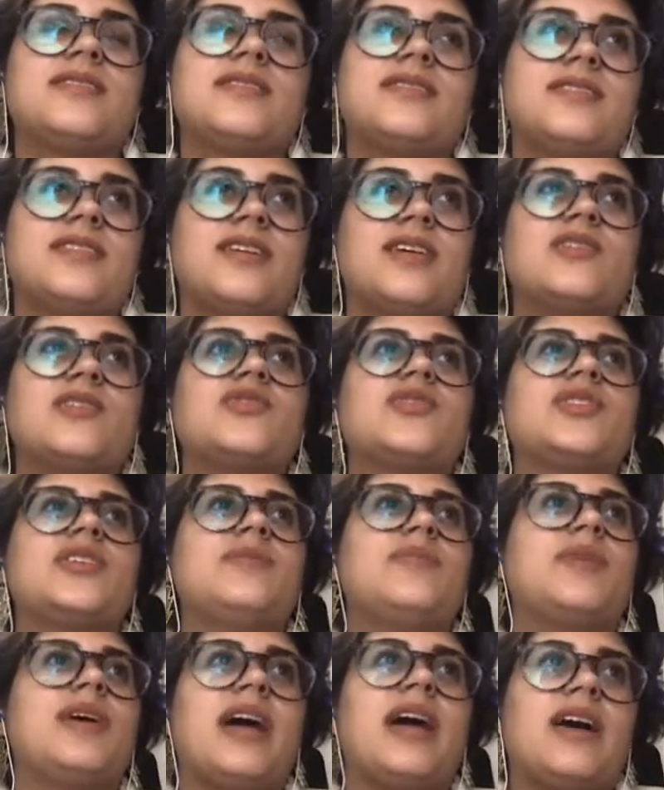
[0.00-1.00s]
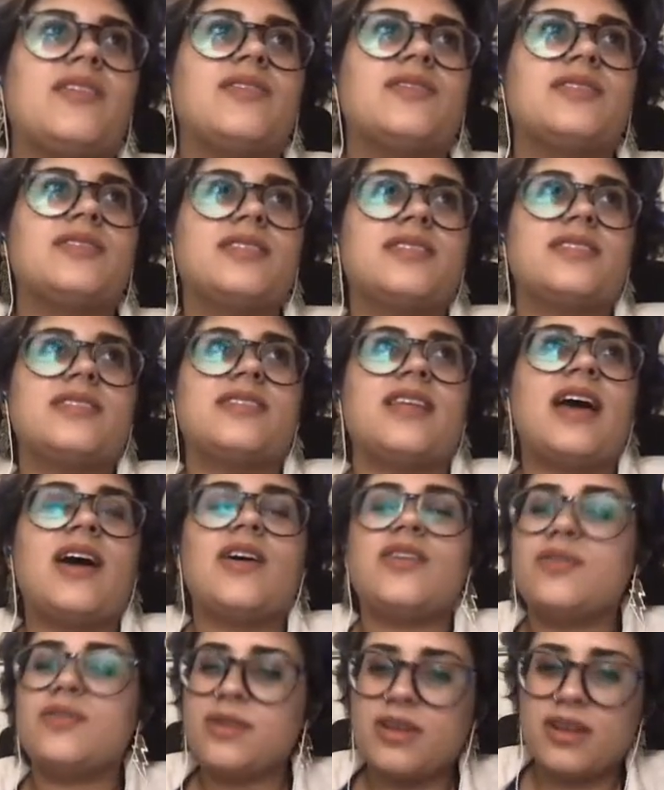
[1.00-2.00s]
country, but how
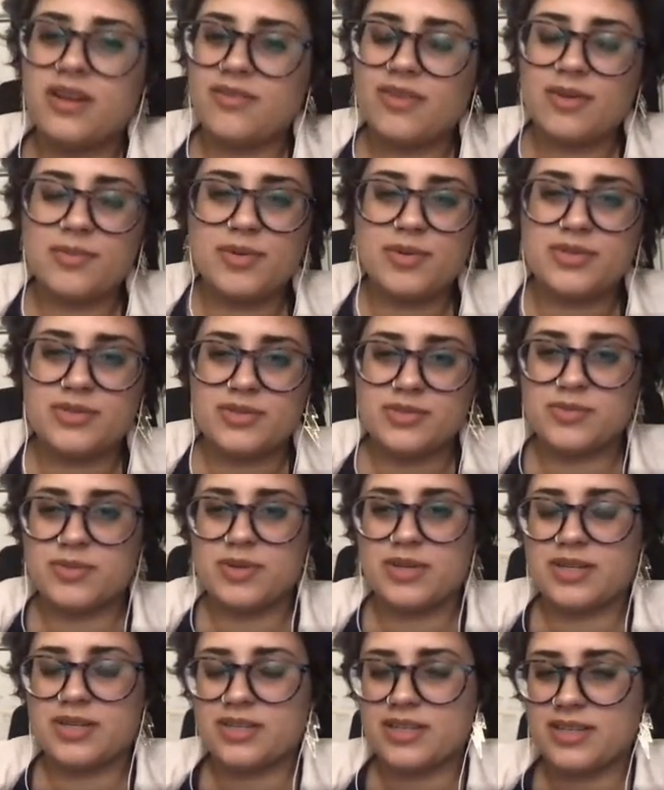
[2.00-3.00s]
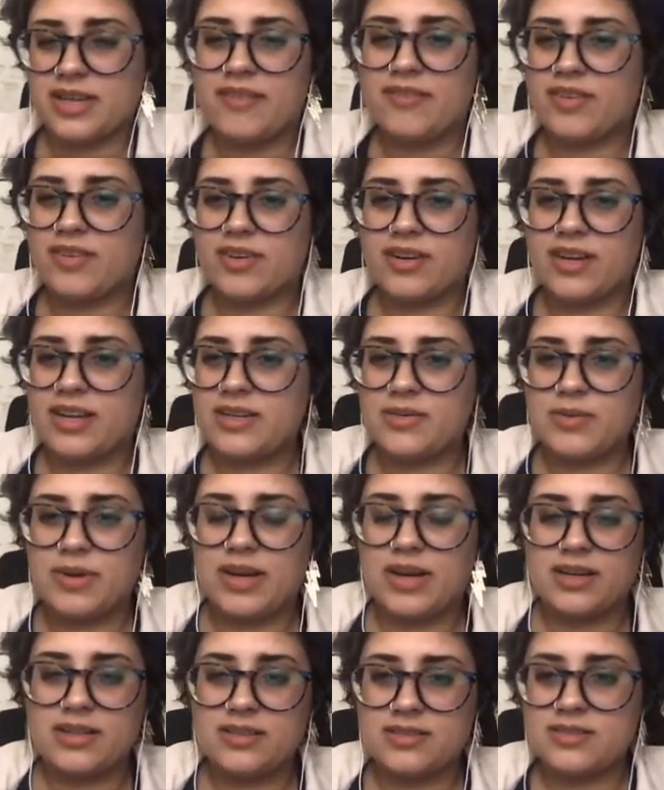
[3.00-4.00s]
do none of our printers work ever
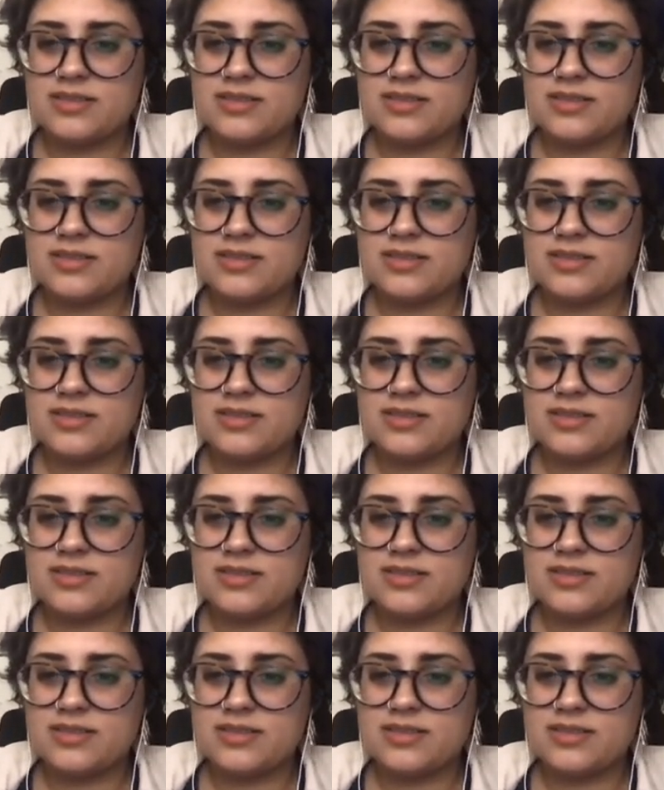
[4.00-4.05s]
anywhere?